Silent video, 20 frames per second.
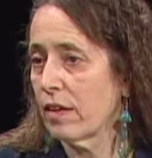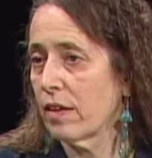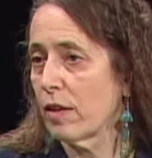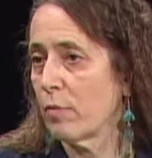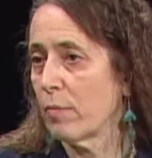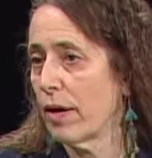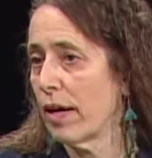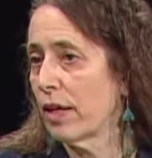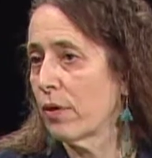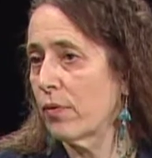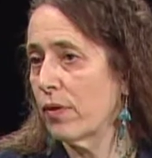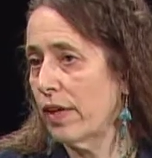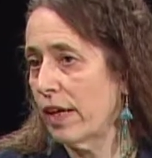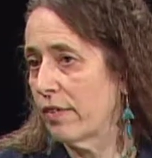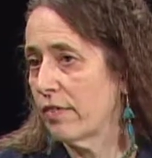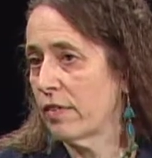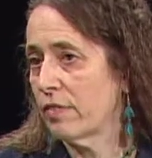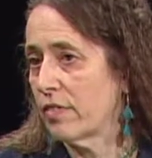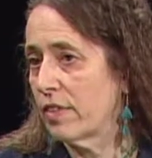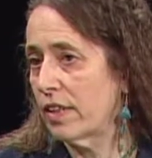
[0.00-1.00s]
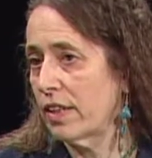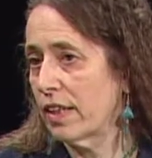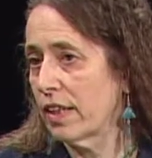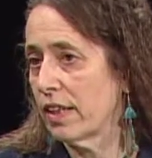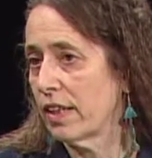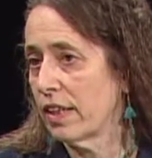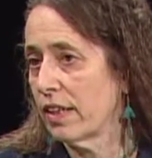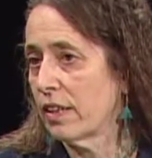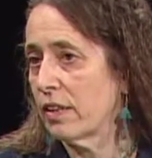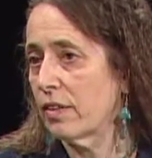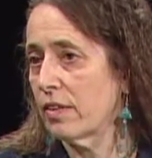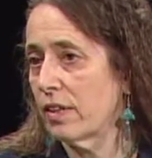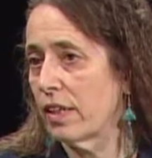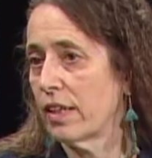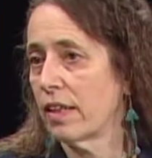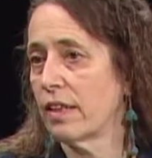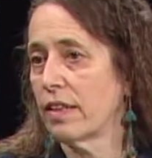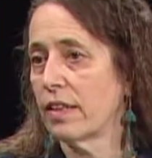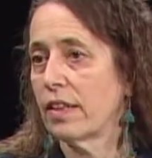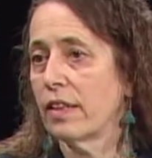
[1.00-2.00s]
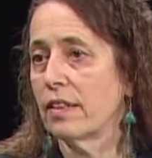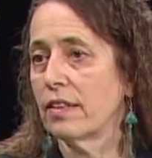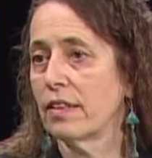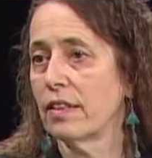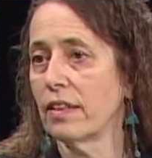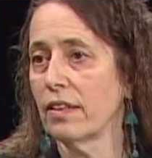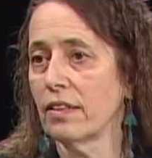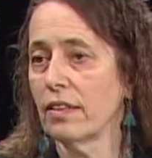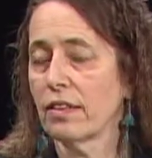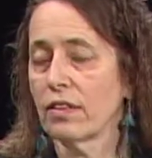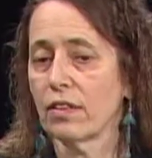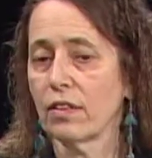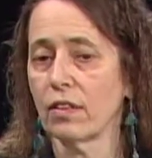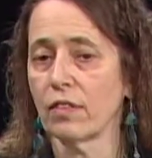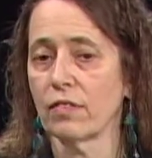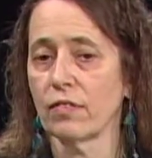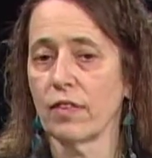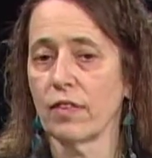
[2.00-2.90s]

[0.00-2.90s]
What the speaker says: the body would have everything in it that it needed to heal itself.